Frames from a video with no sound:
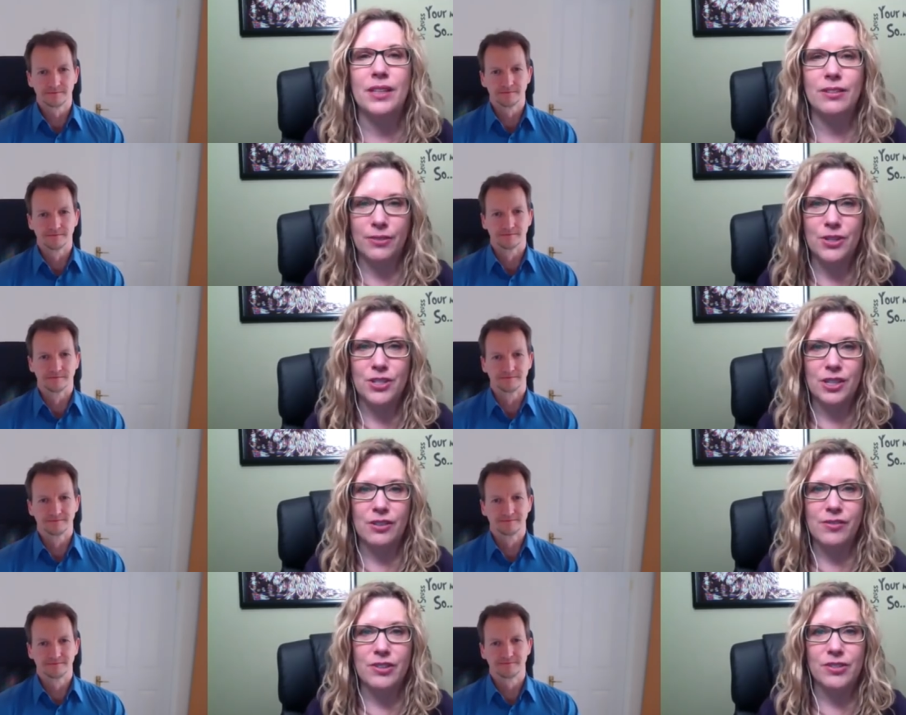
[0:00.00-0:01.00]
Speaker 1: in the first
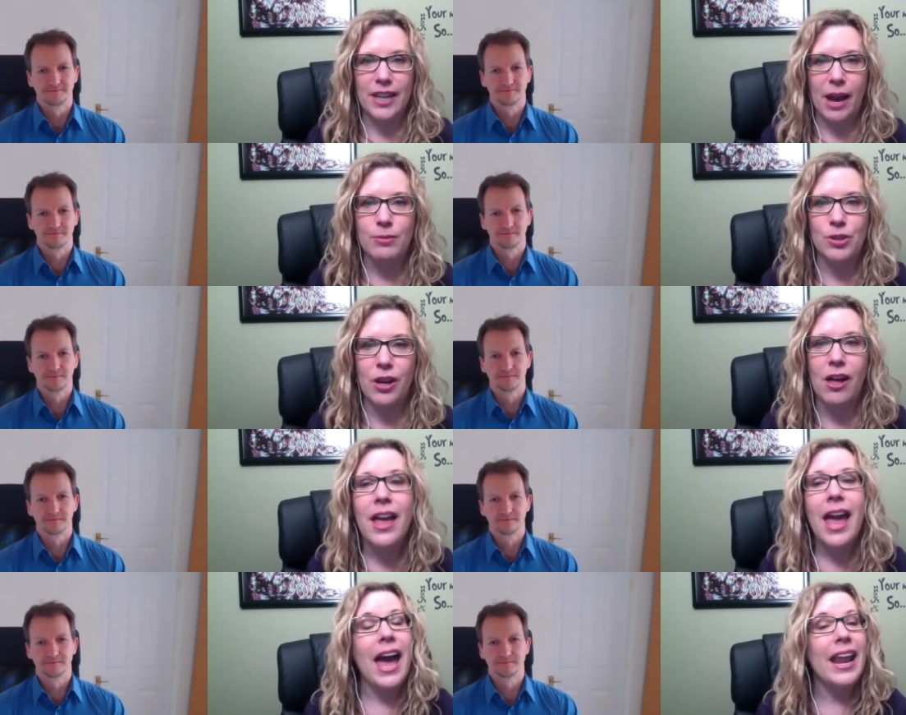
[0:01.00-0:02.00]
interview to capture it all.
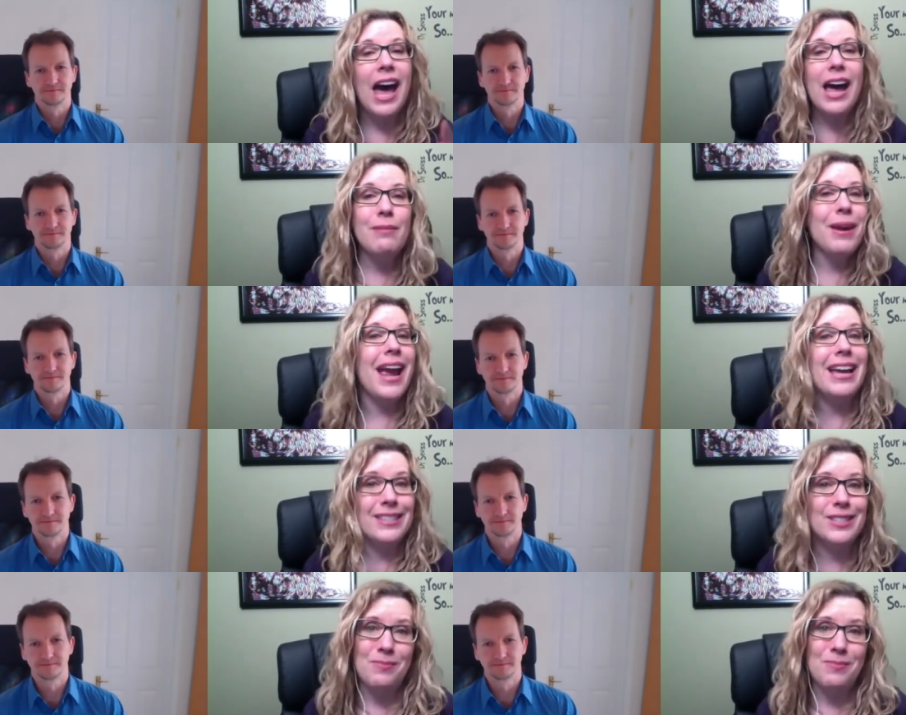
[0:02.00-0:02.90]
And I may ask you